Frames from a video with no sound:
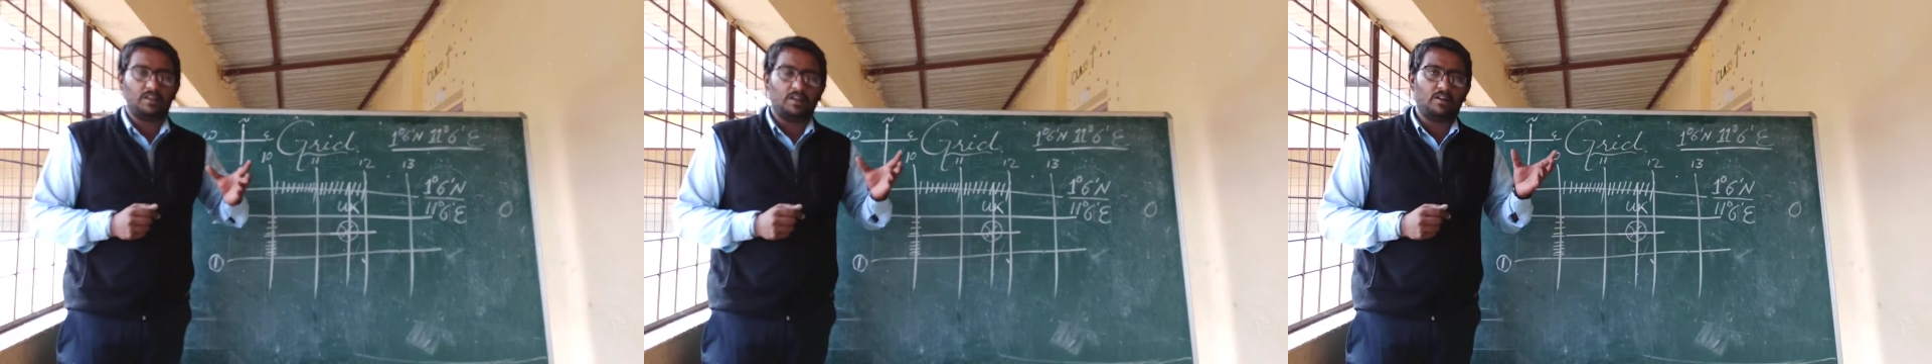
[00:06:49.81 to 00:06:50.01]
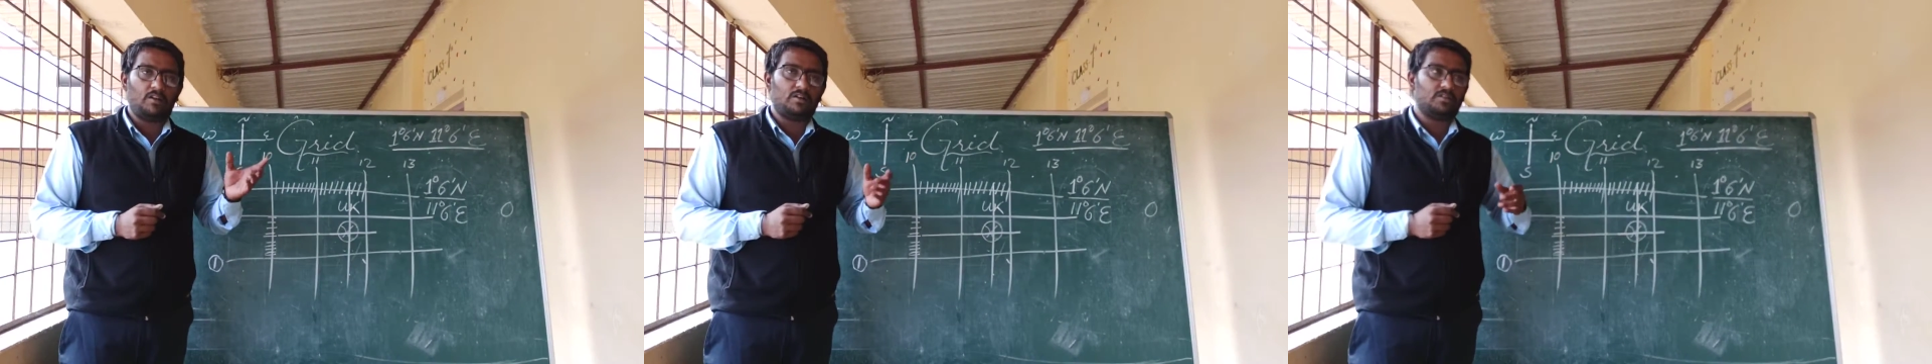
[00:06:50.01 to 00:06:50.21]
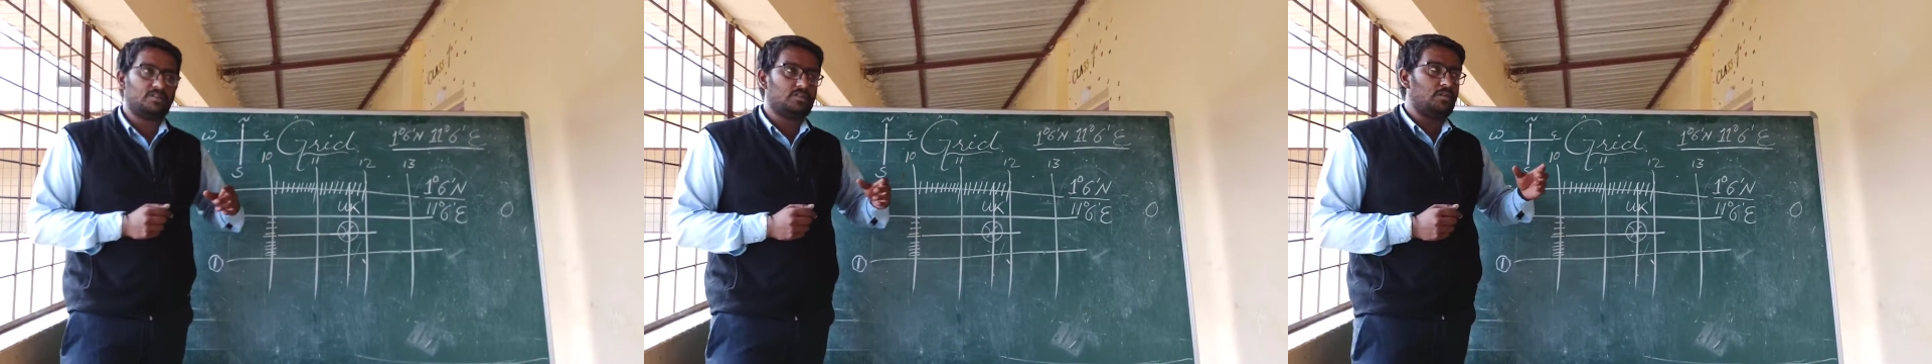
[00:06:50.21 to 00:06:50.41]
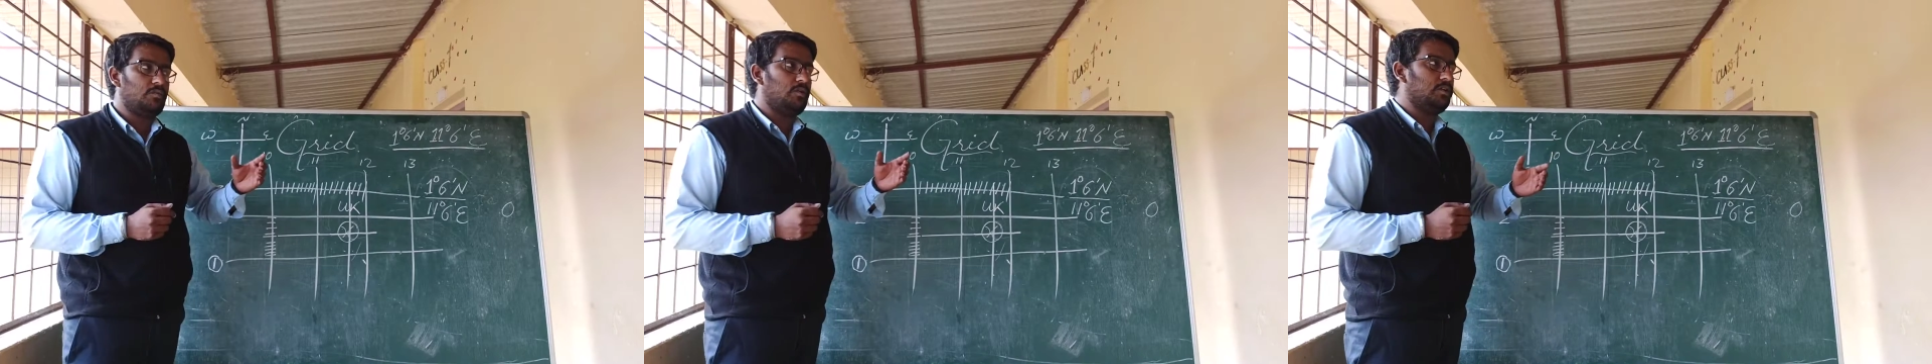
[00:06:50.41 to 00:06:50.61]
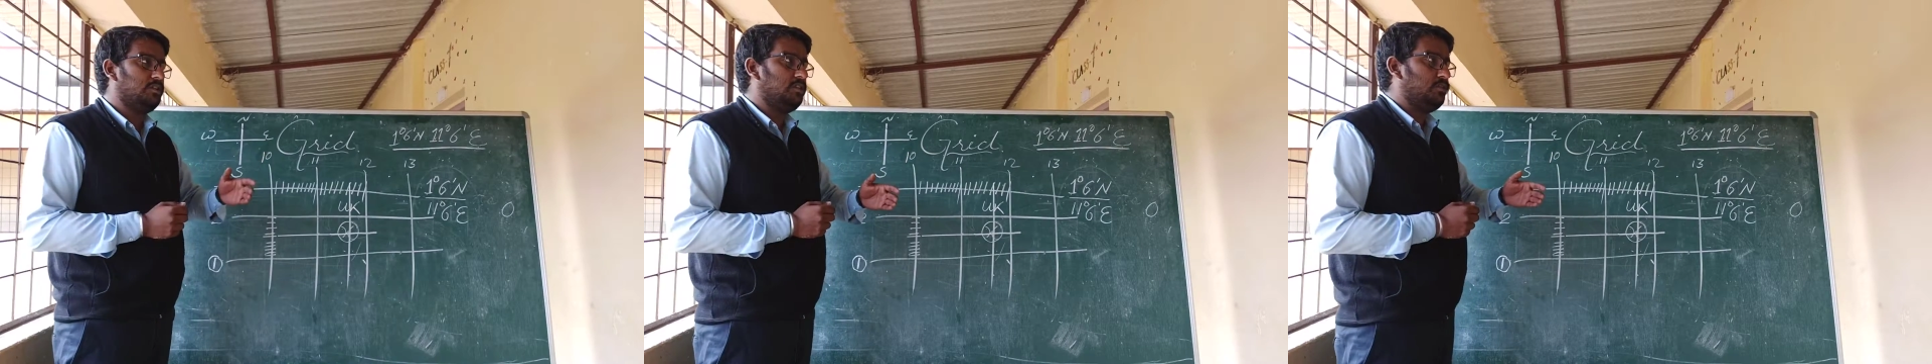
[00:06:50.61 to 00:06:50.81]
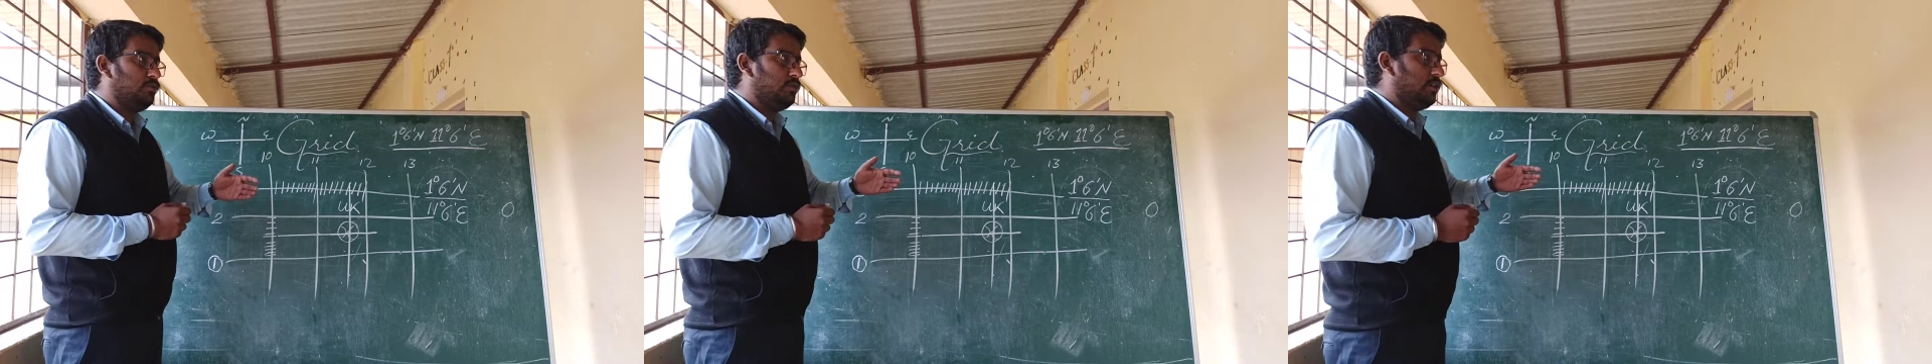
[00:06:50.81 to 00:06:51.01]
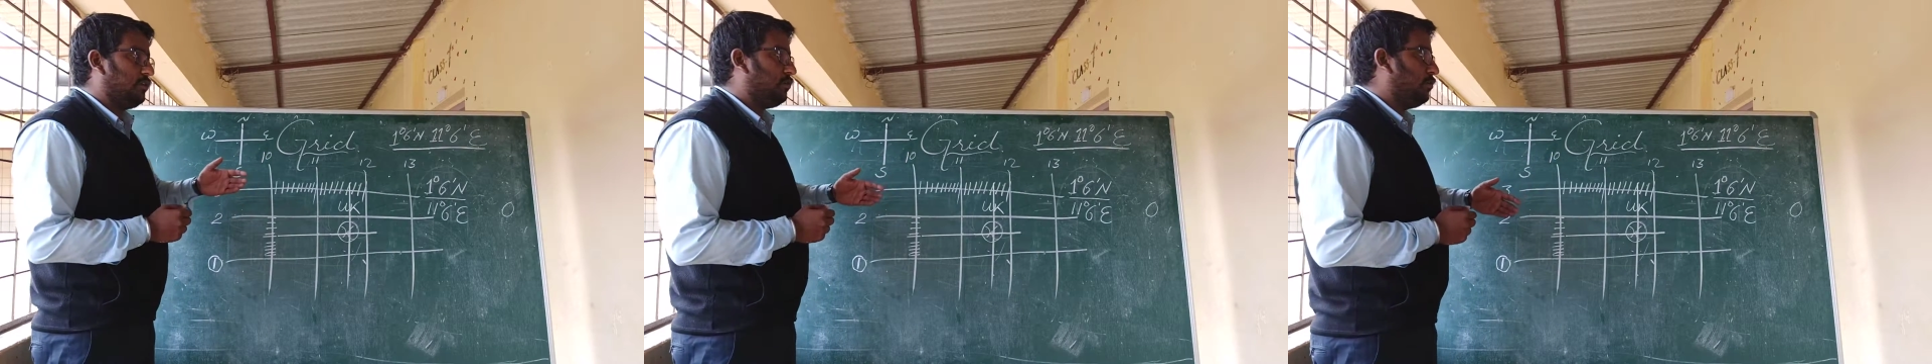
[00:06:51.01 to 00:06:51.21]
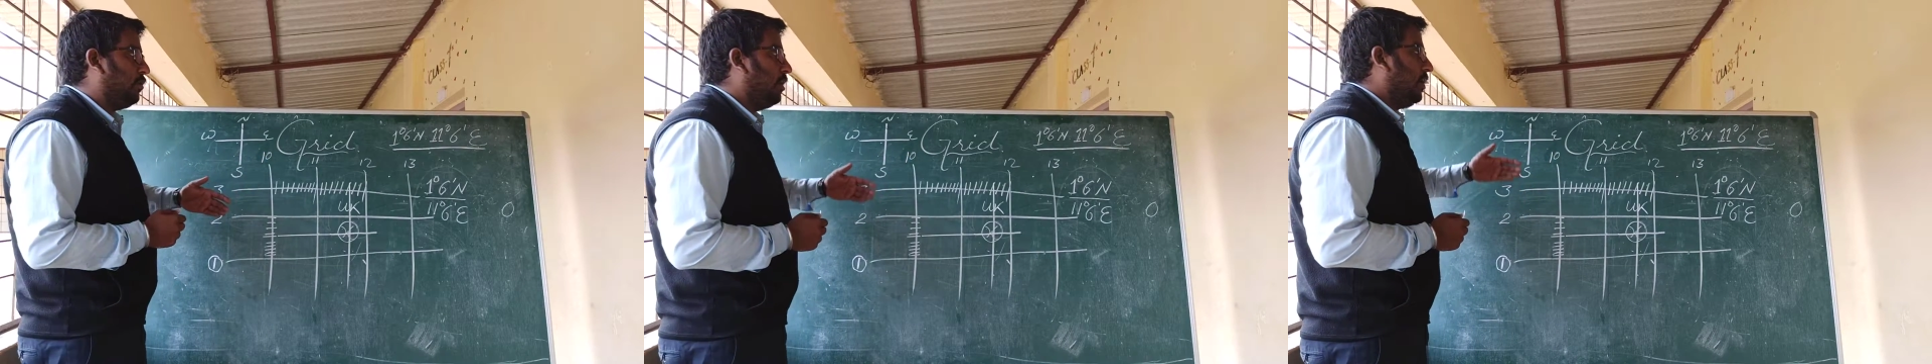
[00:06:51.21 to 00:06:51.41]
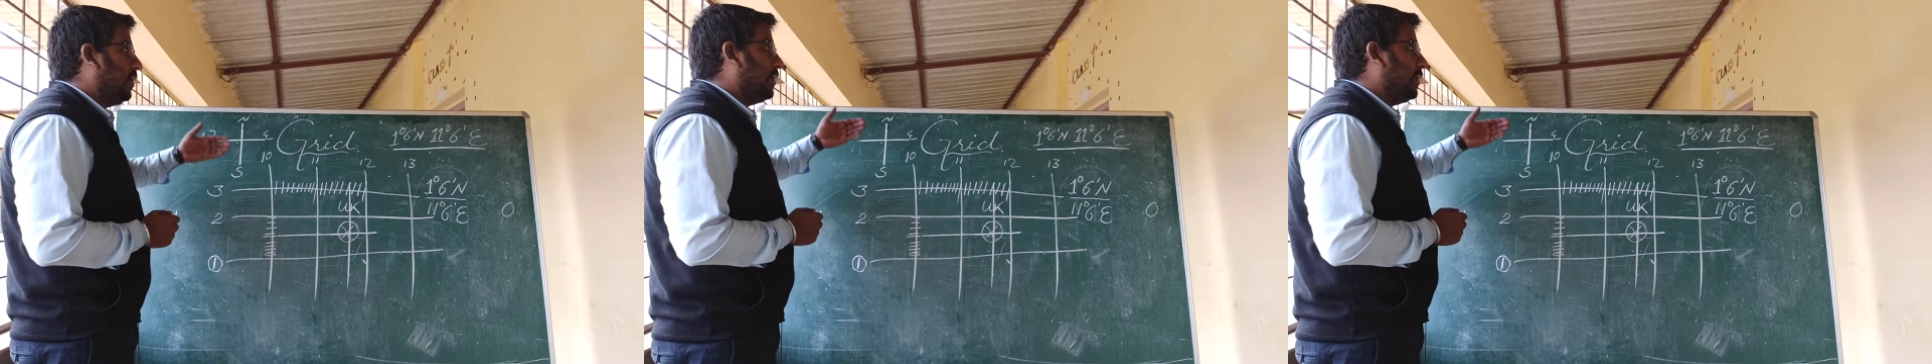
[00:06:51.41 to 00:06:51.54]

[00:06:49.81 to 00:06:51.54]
a lot. So what do?